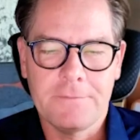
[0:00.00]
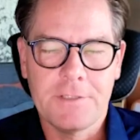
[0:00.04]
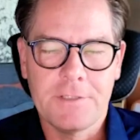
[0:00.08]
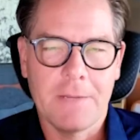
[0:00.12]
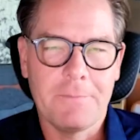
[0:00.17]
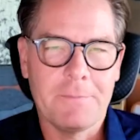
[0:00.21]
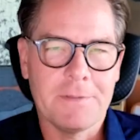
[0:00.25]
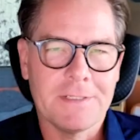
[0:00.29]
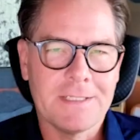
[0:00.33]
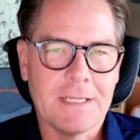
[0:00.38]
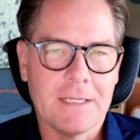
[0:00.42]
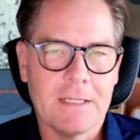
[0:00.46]
Jay
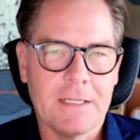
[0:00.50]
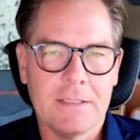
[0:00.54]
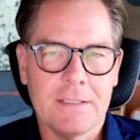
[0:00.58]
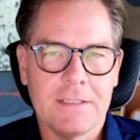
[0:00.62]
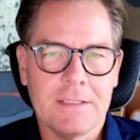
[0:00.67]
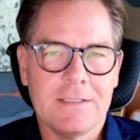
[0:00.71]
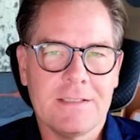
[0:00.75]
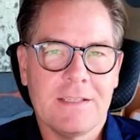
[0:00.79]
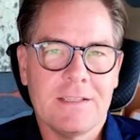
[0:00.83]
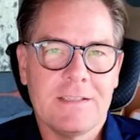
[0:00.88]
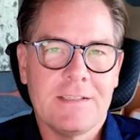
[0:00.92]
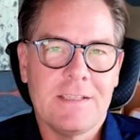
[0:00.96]
Patel
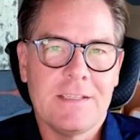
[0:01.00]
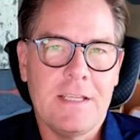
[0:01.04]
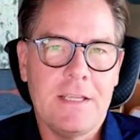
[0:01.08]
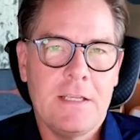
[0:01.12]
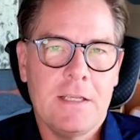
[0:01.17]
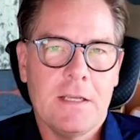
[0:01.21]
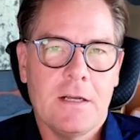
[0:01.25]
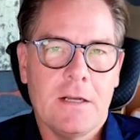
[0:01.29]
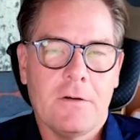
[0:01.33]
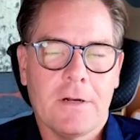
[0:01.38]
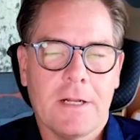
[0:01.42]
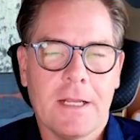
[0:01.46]
is the
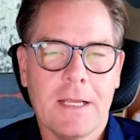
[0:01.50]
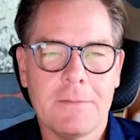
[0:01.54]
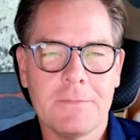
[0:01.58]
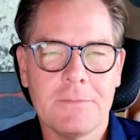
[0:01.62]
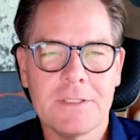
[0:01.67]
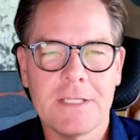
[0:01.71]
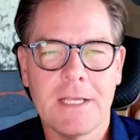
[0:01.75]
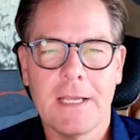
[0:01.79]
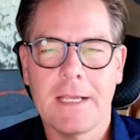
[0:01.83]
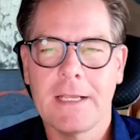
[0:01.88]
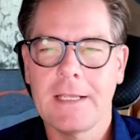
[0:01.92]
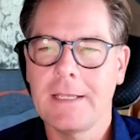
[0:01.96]
CEO at
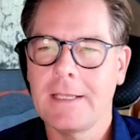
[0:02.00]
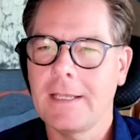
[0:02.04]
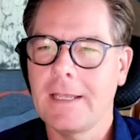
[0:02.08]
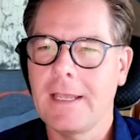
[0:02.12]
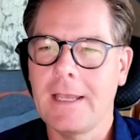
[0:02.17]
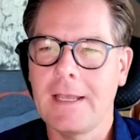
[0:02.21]
Amtech.